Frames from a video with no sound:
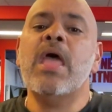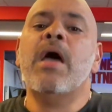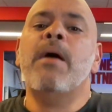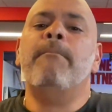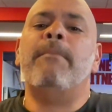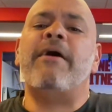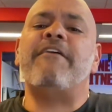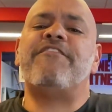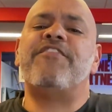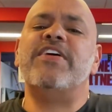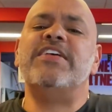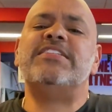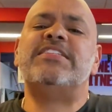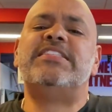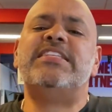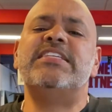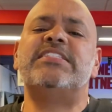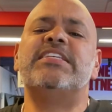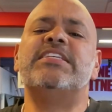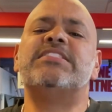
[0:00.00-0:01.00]
My friends,
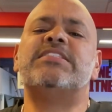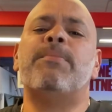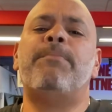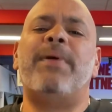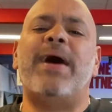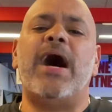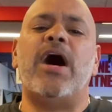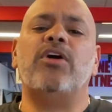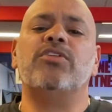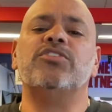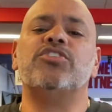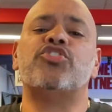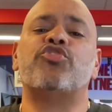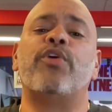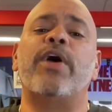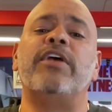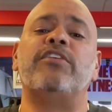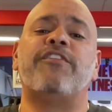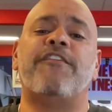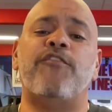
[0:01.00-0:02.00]
this is about
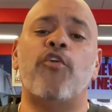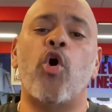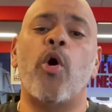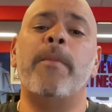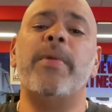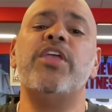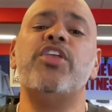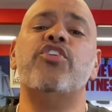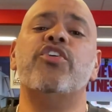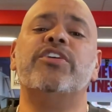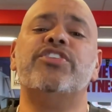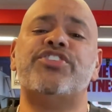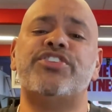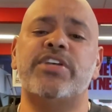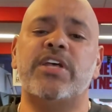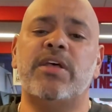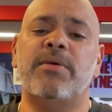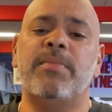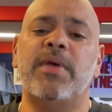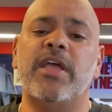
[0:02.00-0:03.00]
transforming your
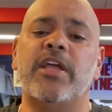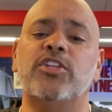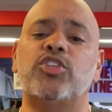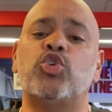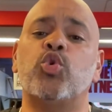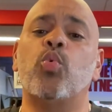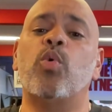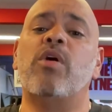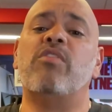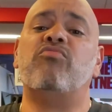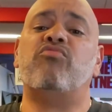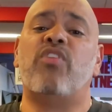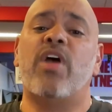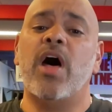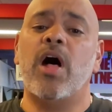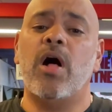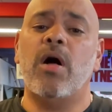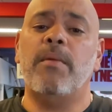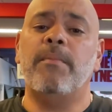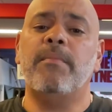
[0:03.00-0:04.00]
gym into a
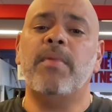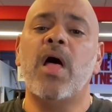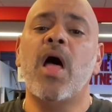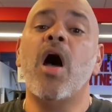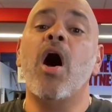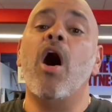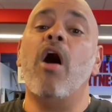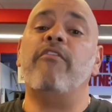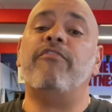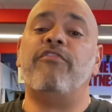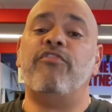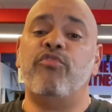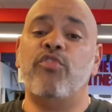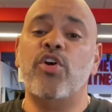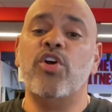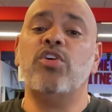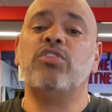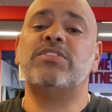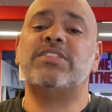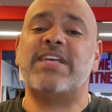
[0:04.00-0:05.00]
realm of
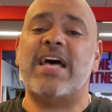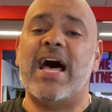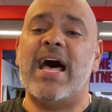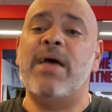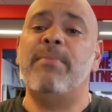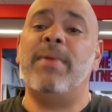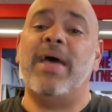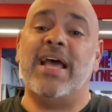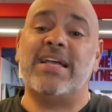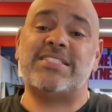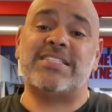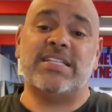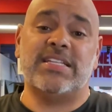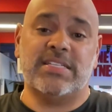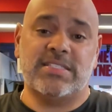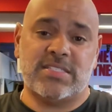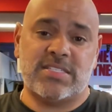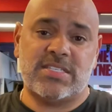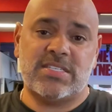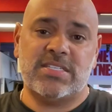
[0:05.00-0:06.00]
real-time
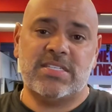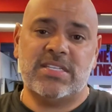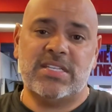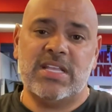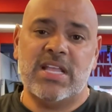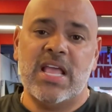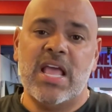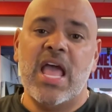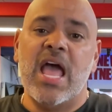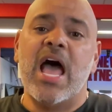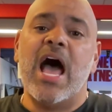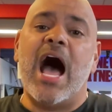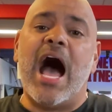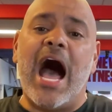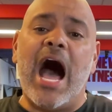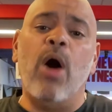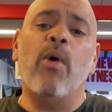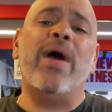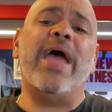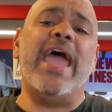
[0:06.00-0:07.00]
excellence.
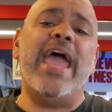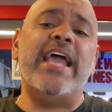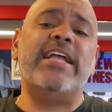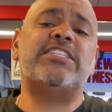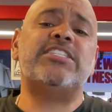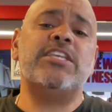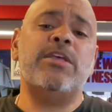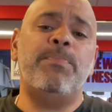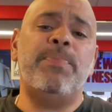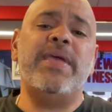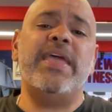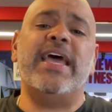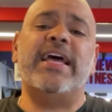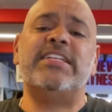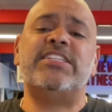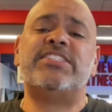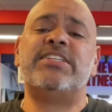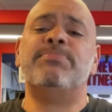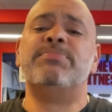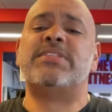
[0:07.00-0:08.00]
Our ATB
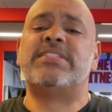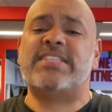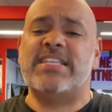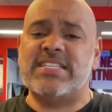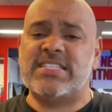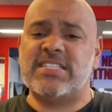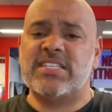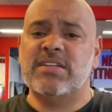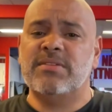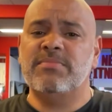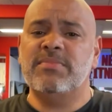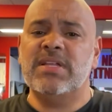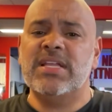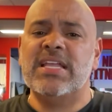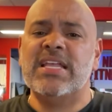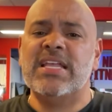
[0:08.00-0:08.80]
at Gym system